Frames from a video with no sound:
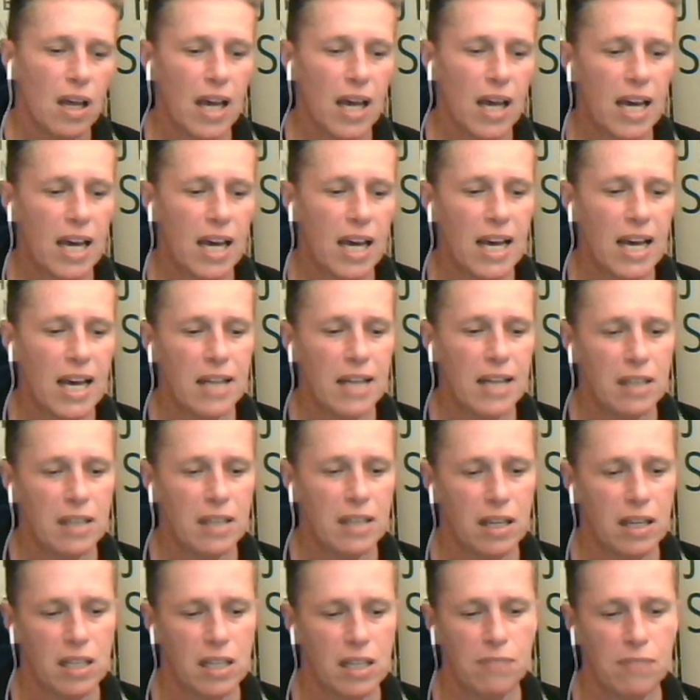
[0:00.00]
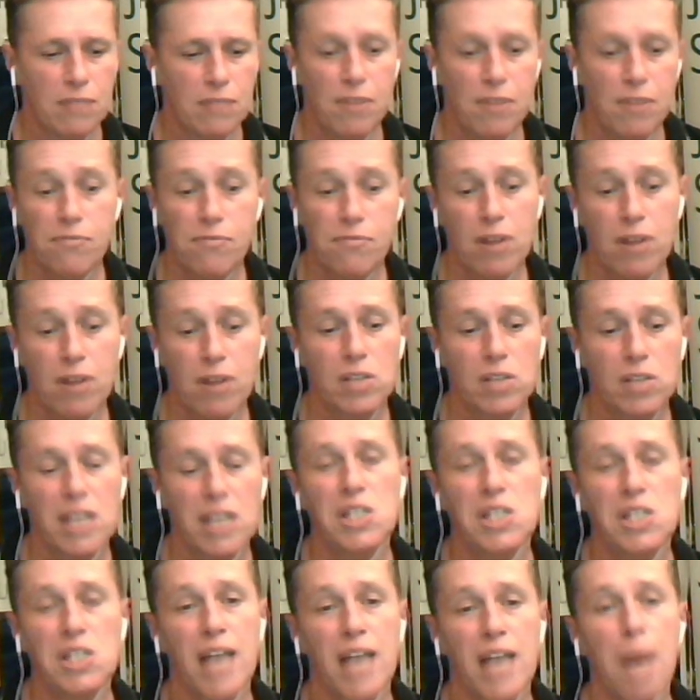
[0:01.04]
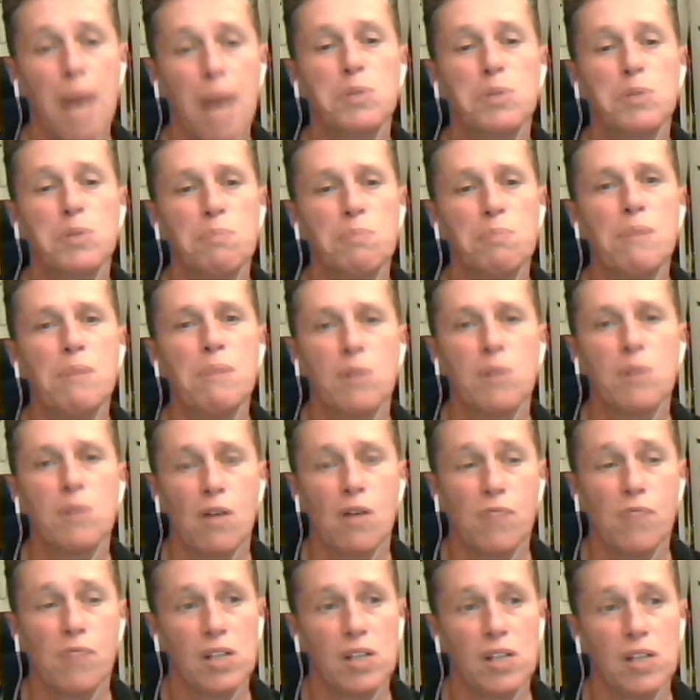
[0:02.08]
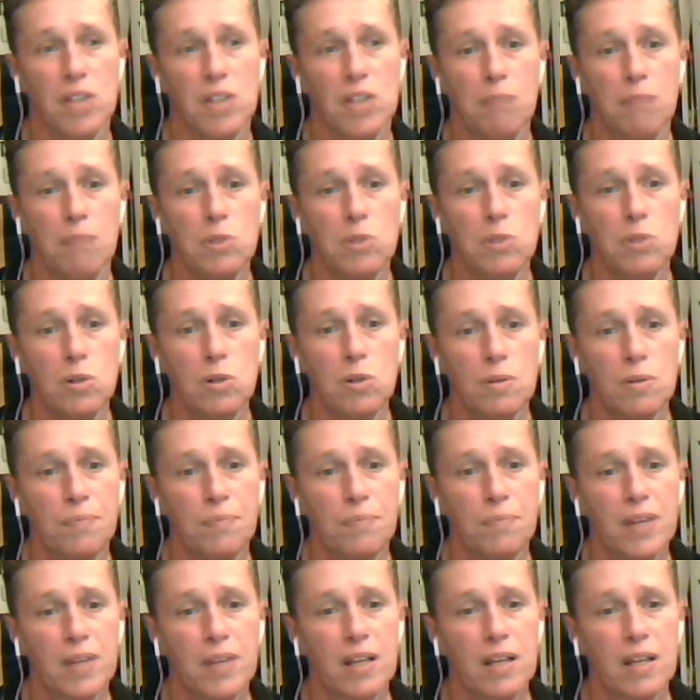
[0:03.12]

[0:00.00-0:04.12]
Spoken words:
And the FUN Foundation helps the people of Kambu,